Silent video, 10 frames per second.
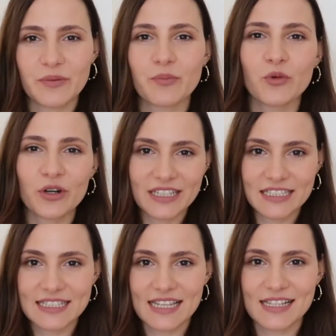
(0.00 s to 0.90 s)
More in
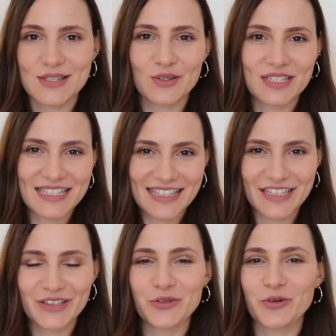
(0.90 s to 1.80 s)
details you can see
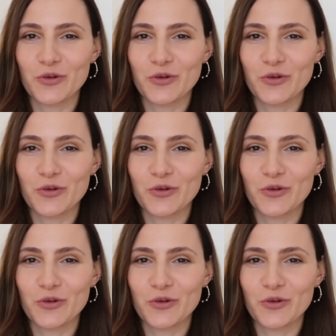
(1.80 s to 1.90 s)
the look